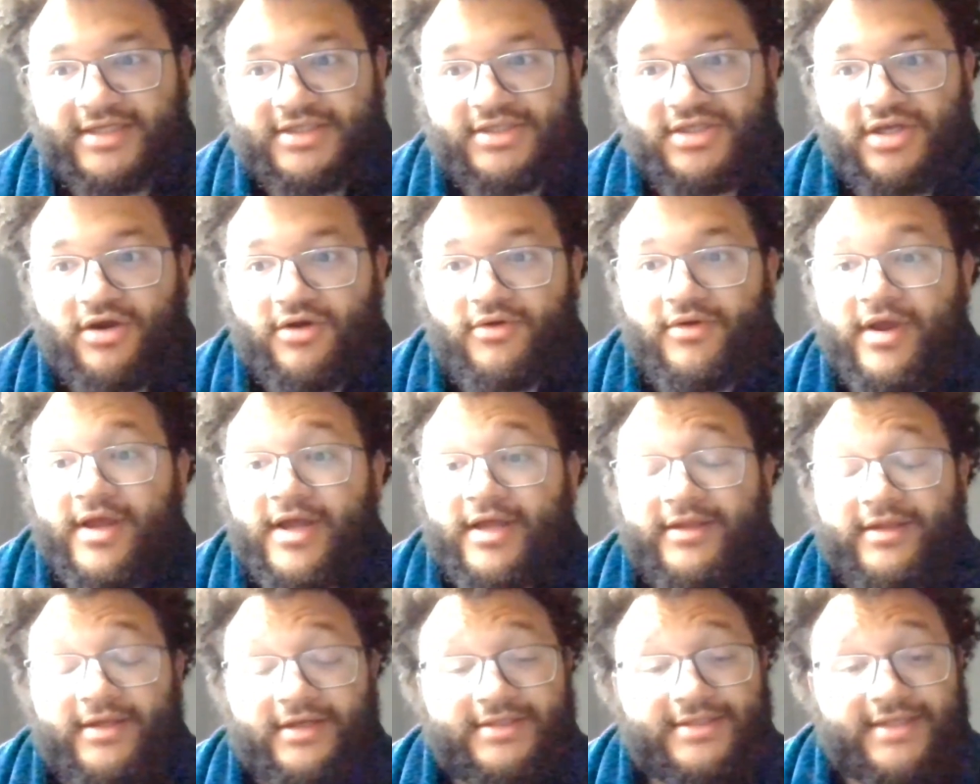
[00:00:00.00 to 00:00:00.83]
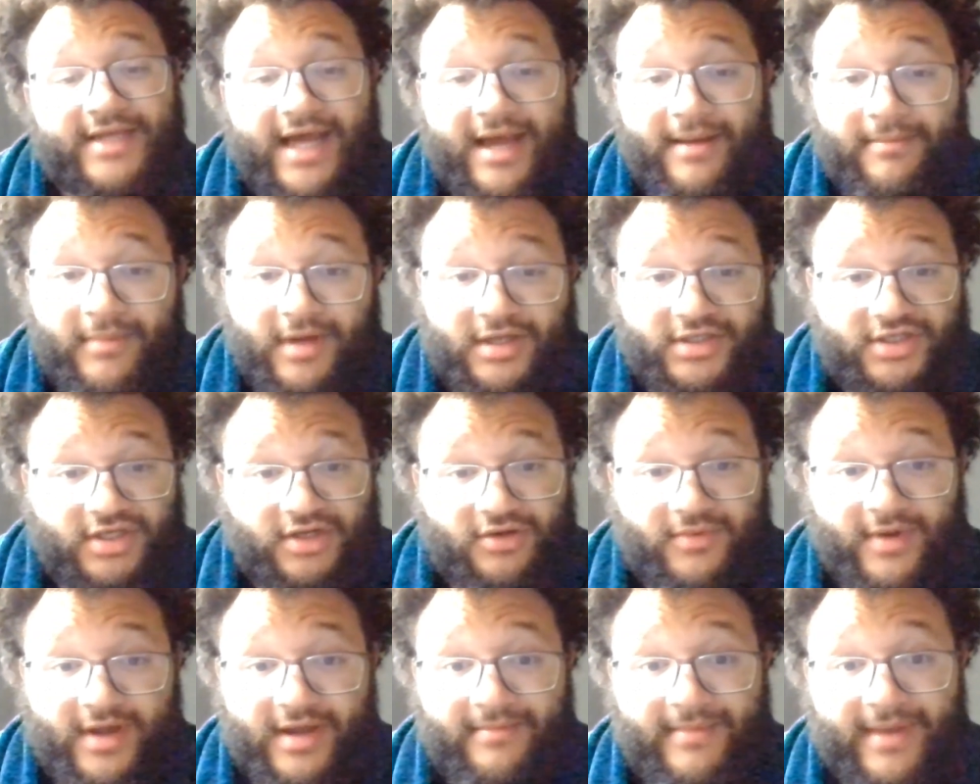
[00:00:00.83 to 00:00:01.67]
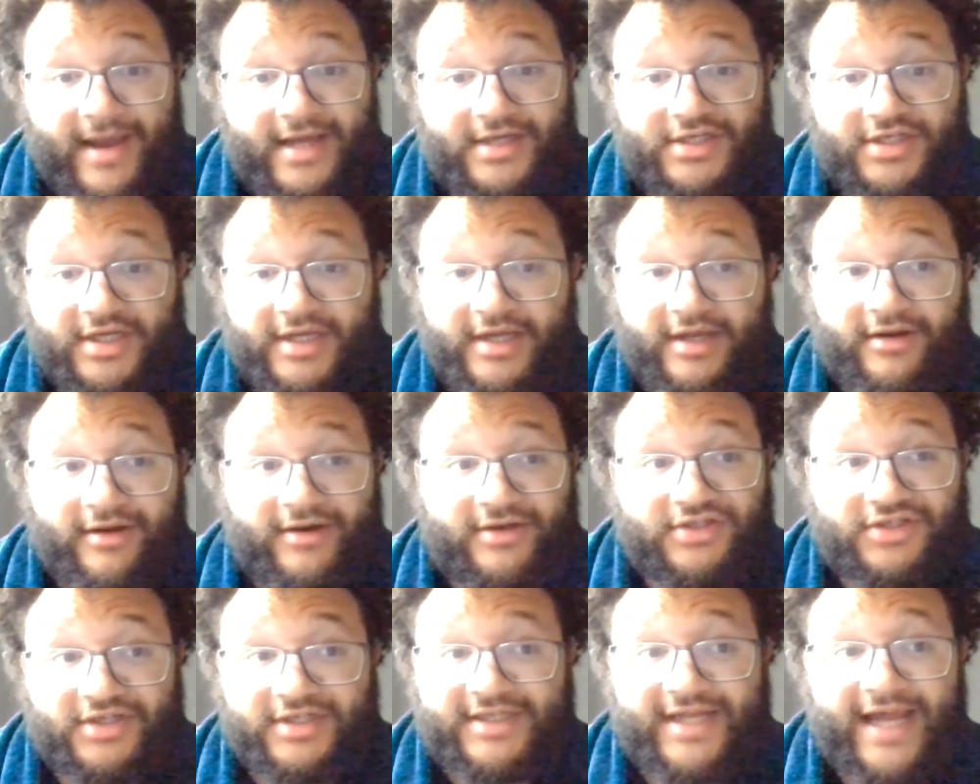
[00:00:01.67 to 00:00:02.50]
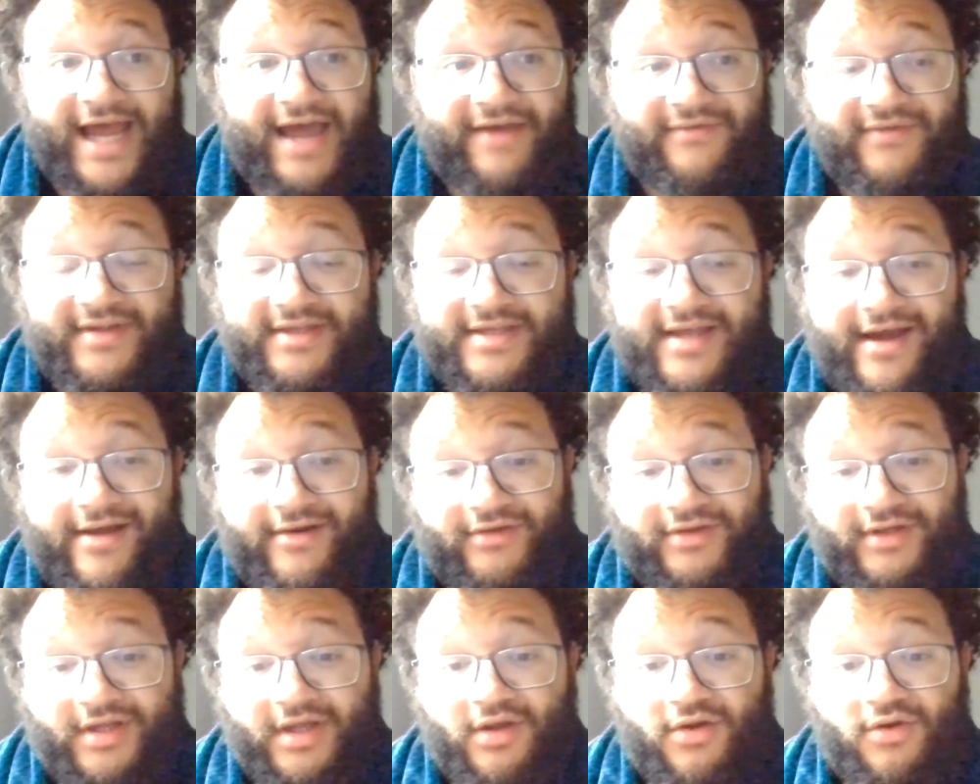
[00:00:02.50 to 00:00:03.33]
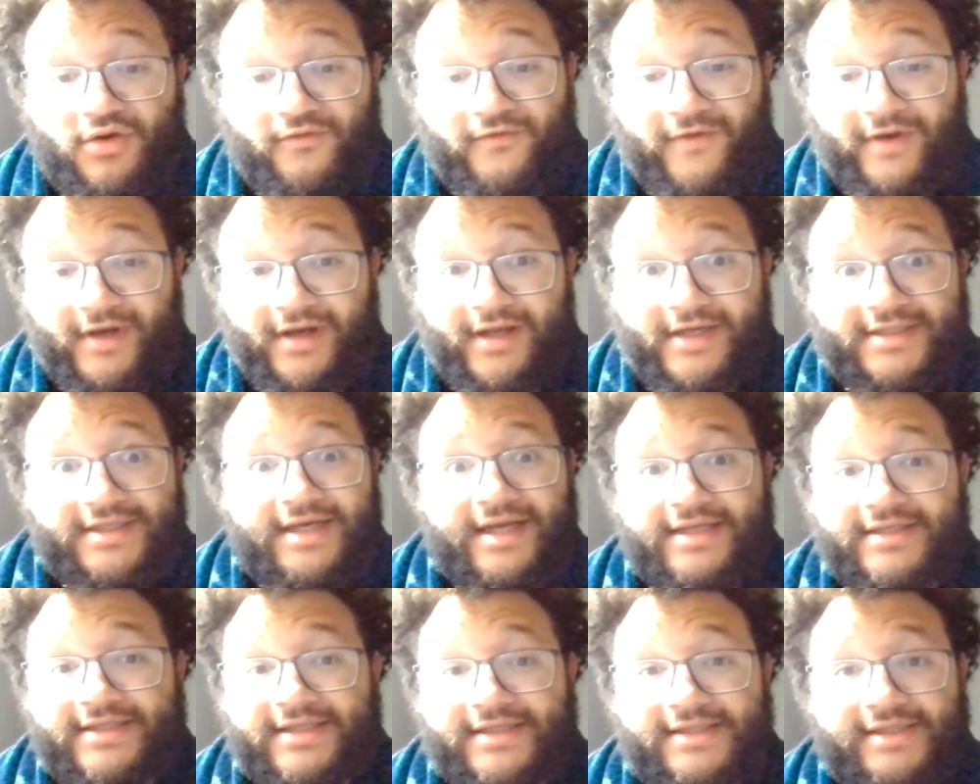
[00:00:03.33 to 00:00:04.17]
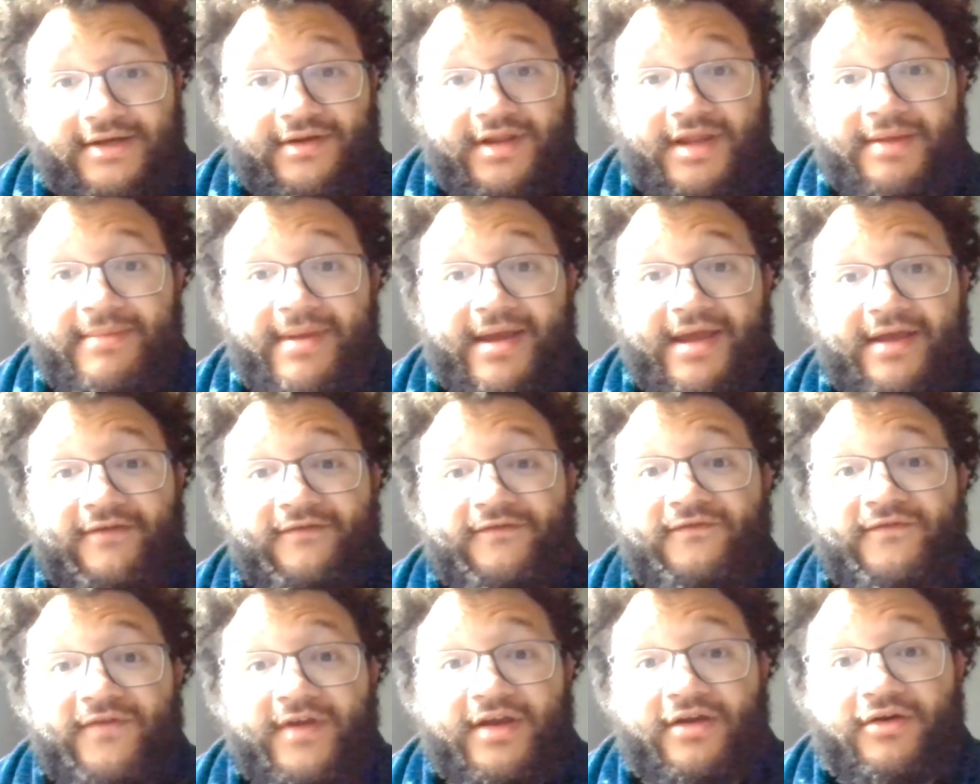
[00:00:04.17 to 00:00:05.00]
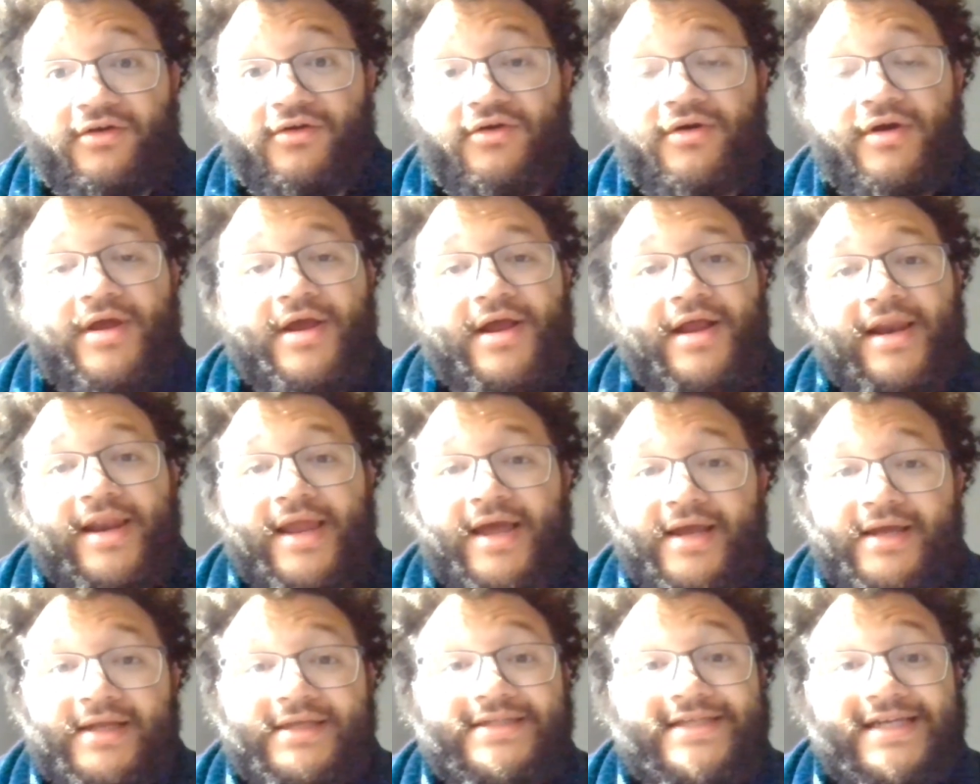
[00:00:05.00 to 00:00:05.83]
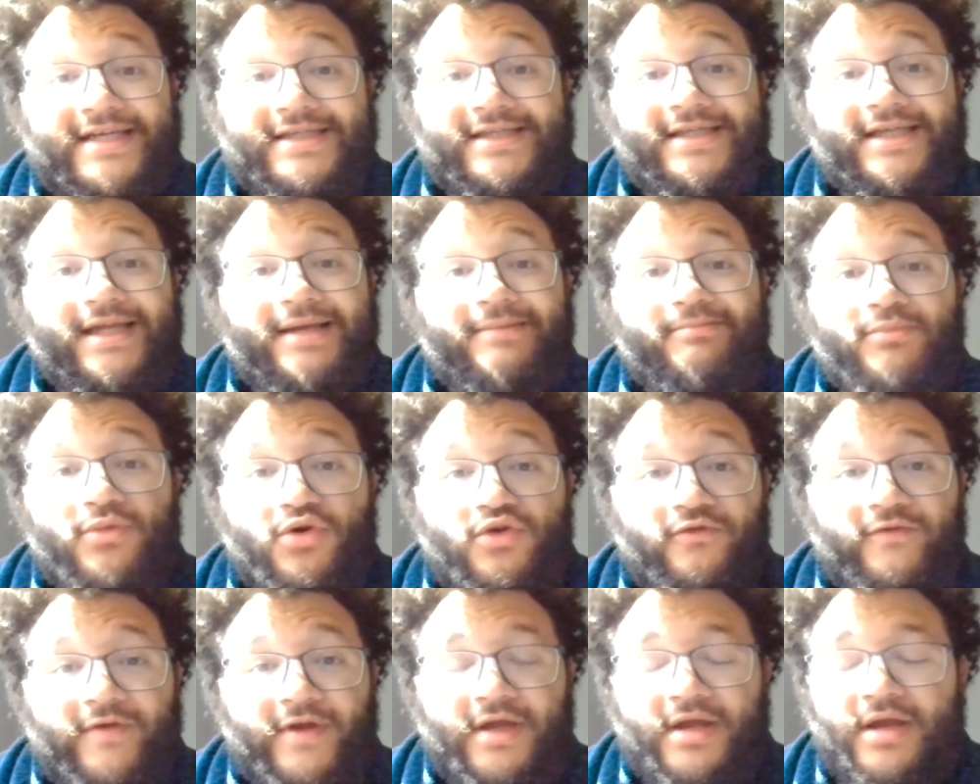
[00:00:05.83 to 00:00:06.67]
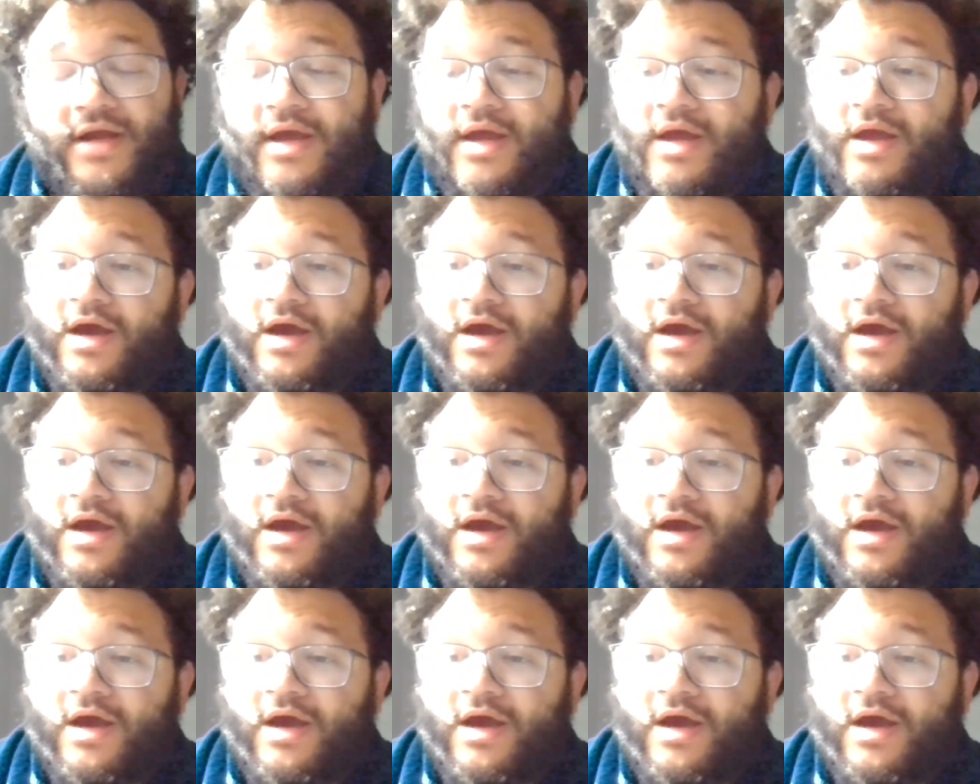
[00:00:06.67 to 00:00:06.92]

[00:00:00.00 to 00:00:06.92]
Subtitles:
So there's not much in the way of magic here. Just having Donald and Goofy doesn't necessarily make it feel like a Disney movie.